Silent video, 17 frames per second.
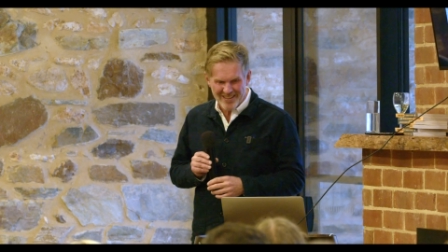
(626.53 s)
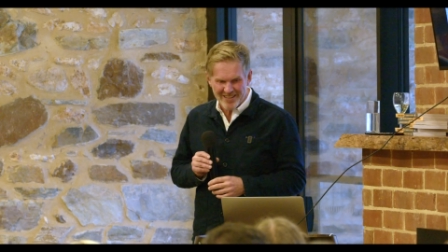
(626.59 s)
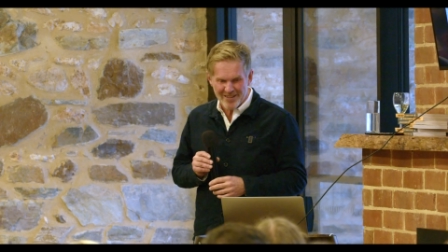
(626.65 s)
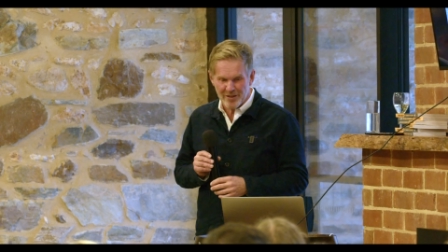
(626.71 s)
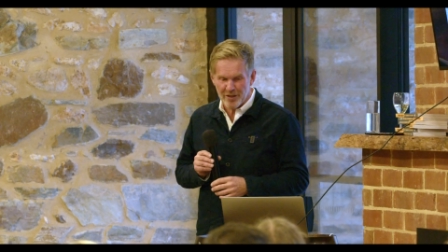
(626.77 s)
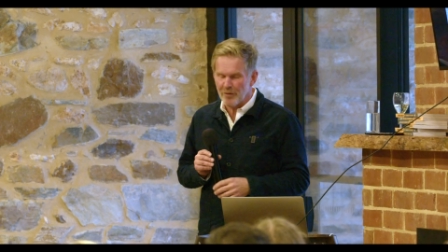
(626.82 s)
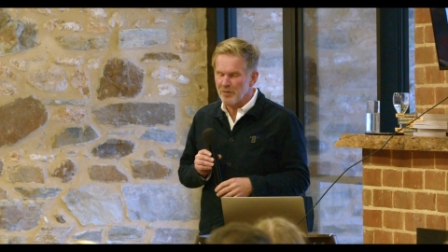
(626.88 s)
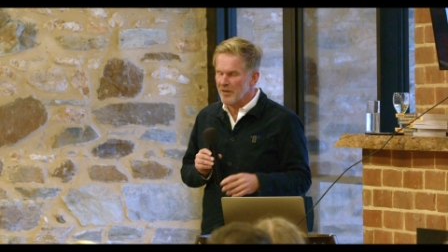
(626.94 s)

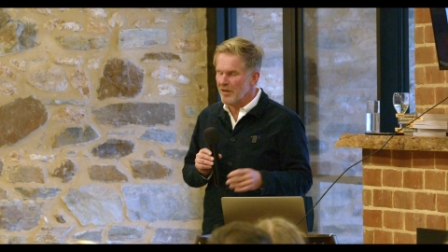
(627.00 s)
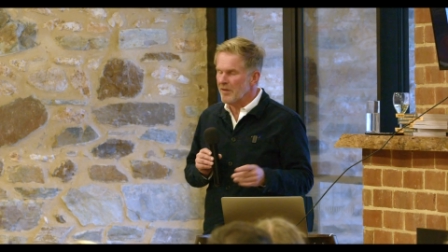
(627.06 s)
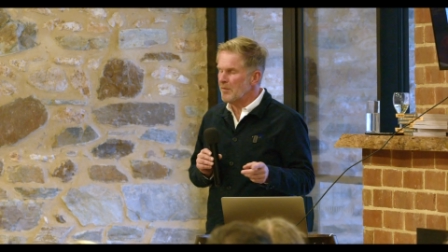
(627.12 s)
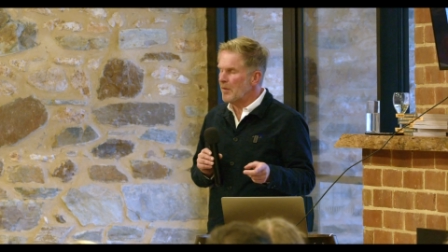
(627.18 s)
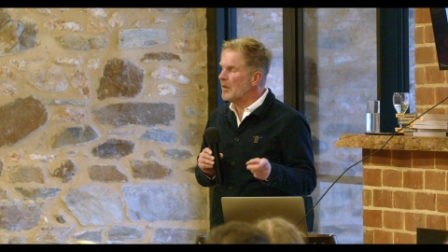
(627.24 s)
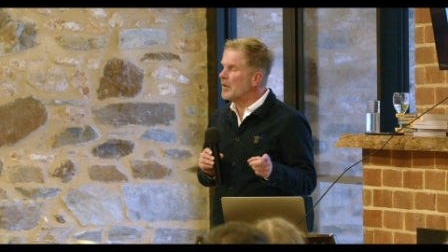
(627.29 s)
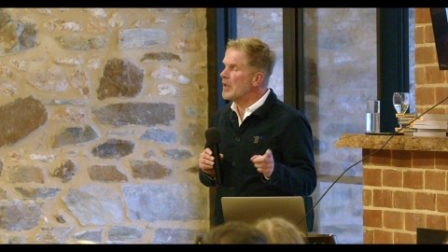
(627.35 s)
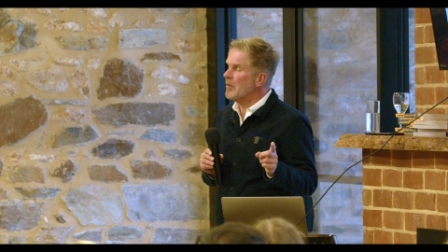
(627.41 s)
so
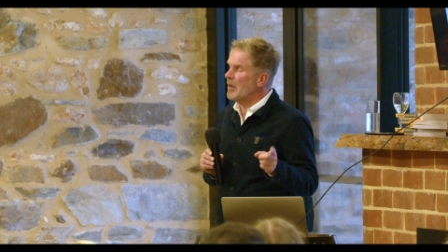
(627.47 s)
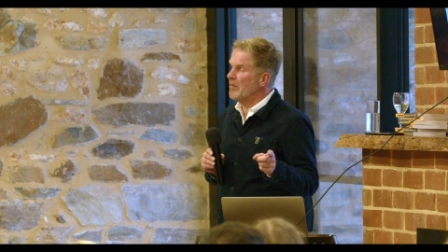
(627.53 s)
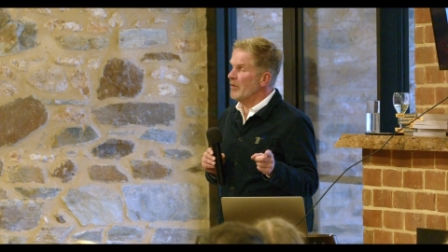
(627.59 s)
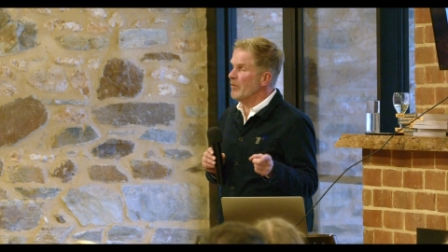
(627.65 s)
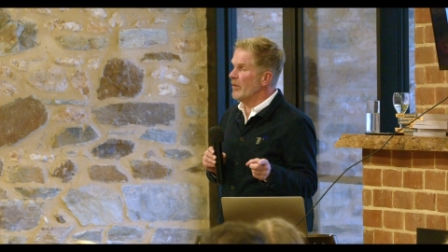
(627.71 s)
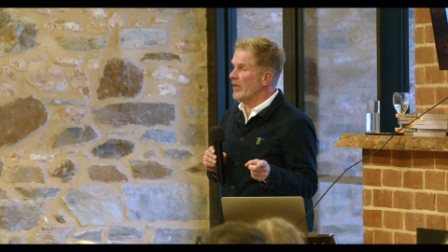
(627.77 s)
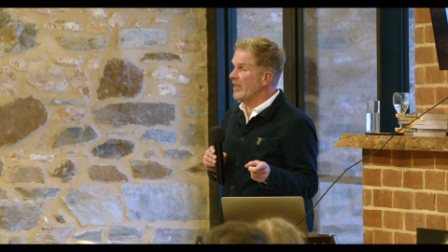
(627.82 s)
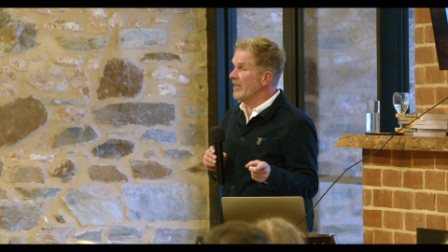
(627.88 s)
the
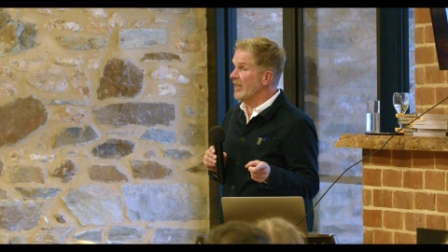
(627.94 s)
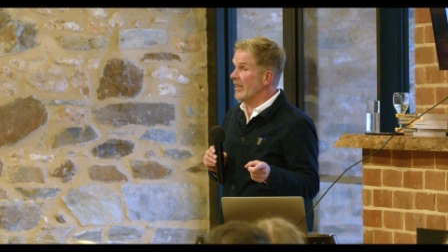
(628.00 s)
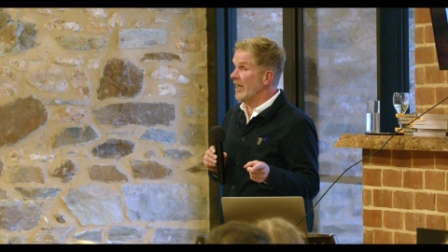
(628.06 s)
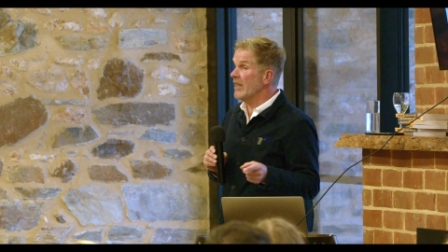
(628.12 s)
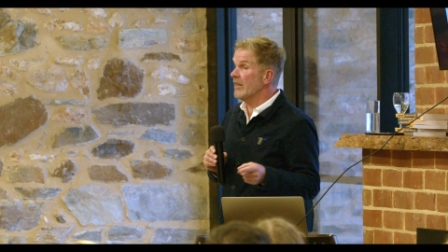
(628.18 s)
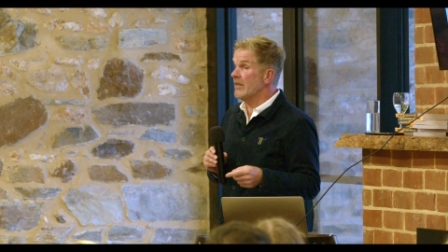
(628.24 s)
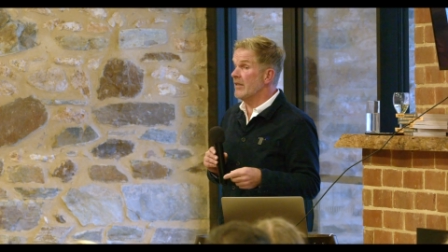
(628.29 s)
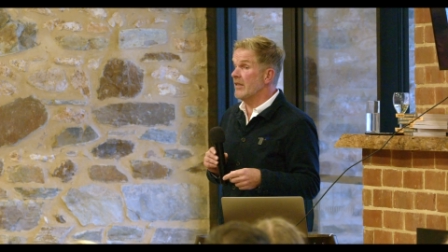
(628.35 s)
people in Waiheke
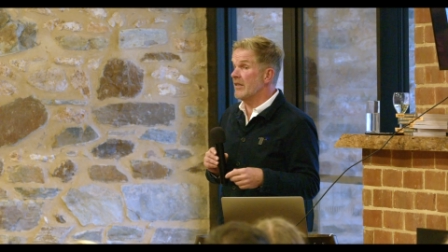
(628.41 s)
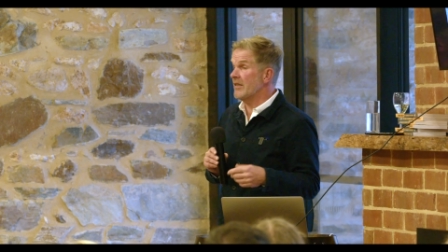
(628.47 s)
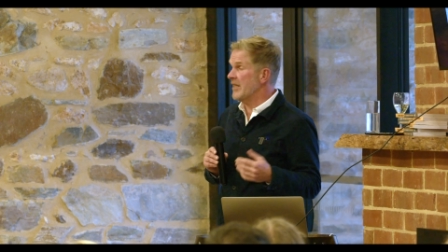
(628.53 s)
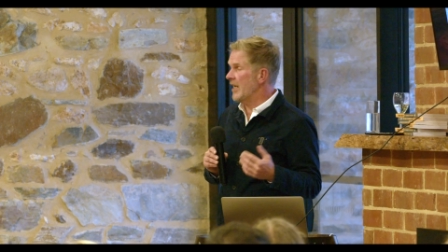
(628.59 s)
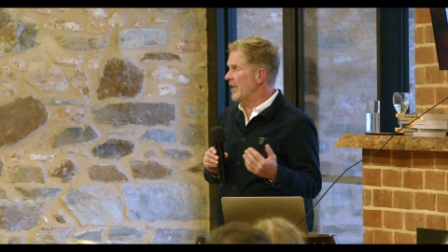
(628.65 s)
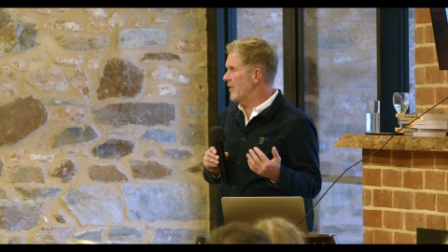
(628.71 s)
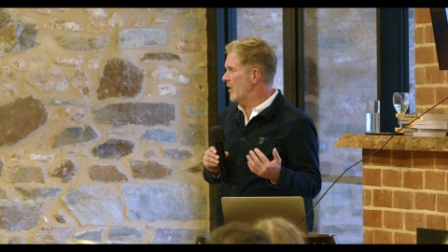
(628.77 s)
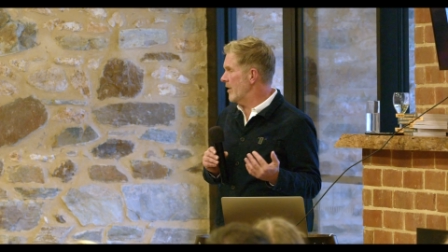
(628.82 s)
Island did a
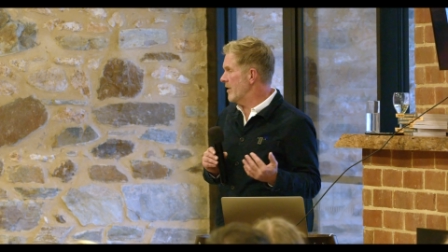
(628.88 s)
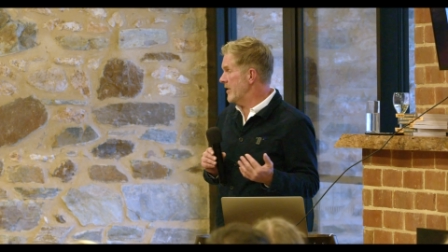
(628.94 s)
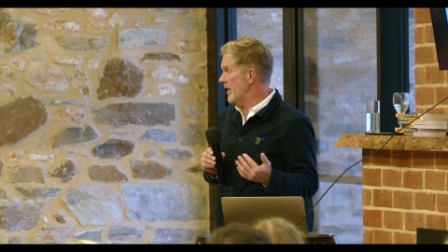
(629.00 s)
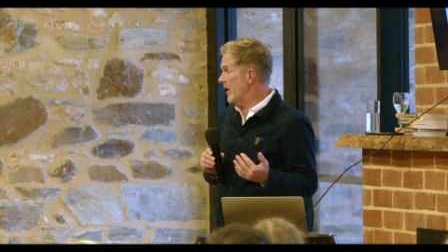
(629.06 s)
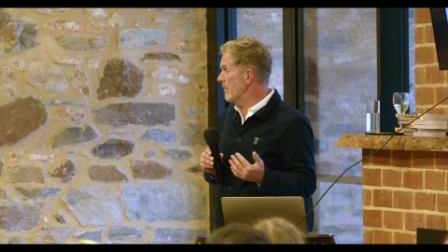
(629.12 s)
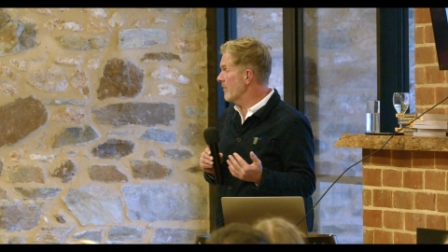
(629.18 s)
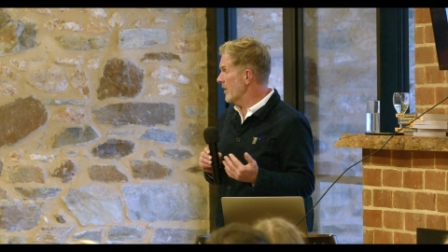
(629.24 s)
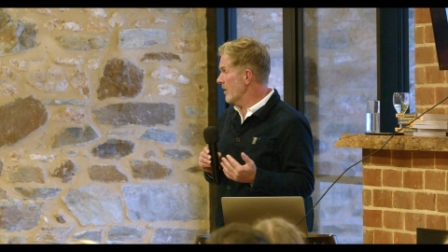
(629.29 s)
$10
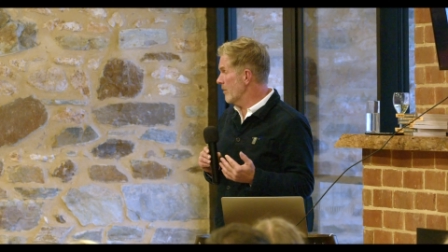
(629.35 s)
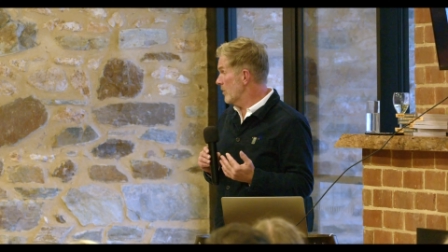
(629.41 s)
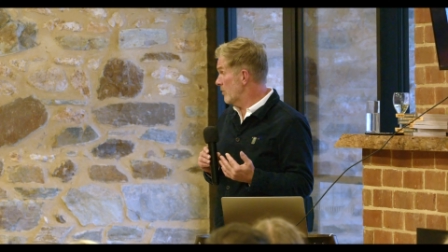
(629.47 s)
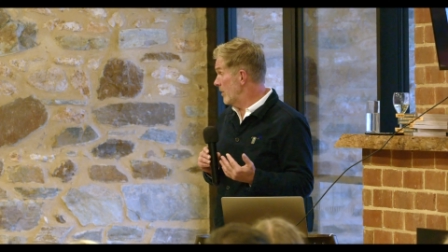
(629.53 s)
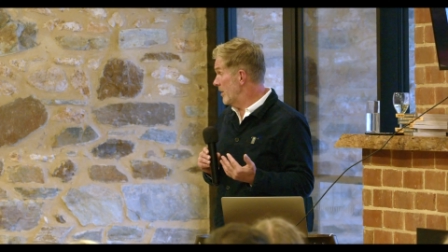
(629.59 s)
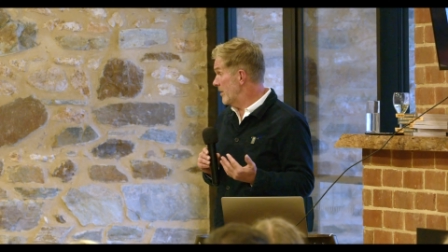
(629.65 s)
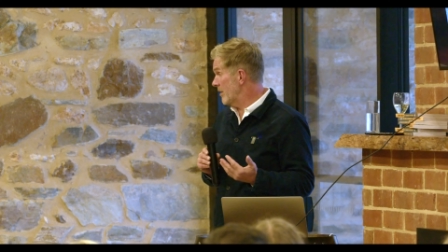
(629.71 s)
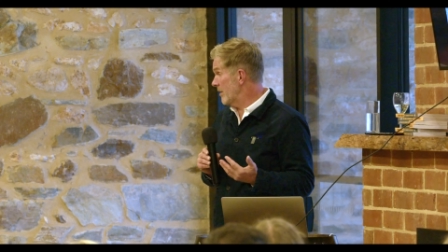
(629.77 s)
town thing. It
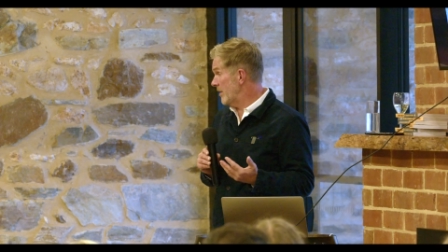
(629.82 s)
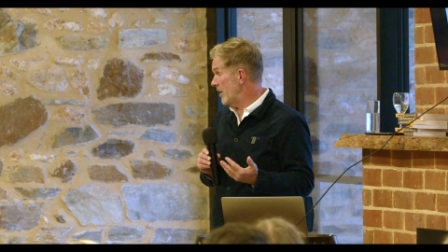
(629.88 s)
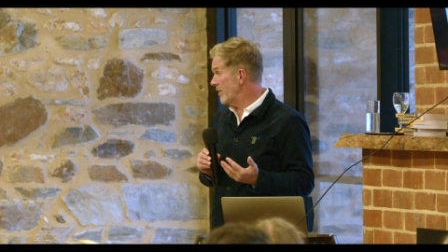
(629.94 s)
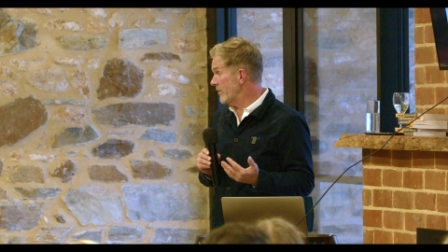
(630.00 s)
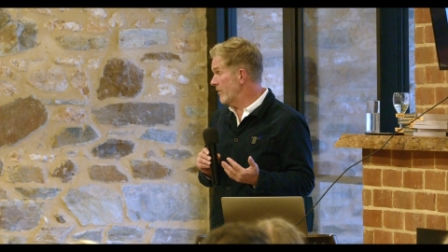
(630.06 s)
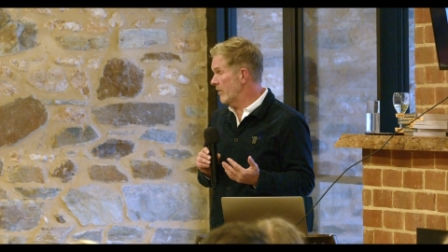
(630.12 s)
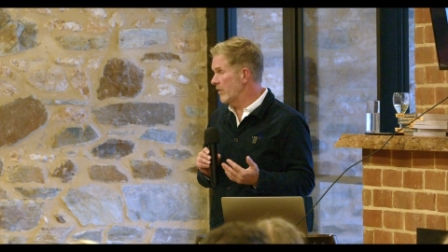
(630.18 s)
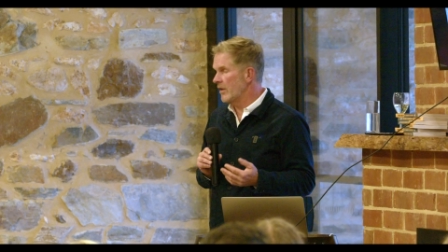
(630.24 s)
was really
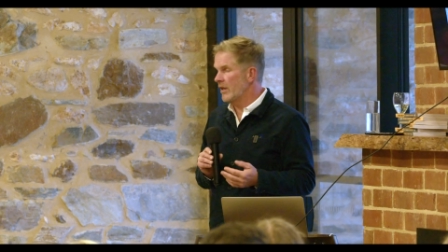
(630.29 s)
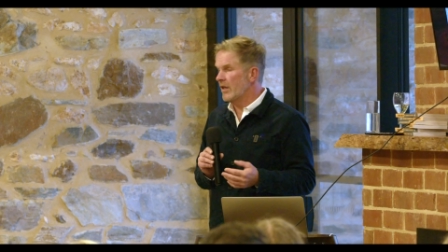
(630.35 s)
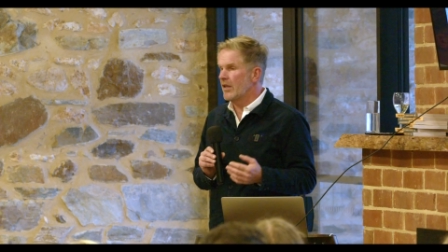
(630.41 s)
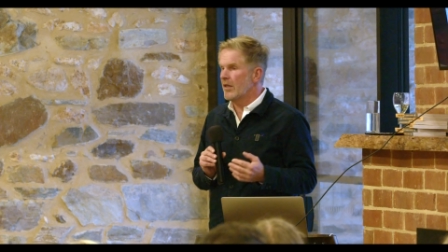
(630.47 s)
successful.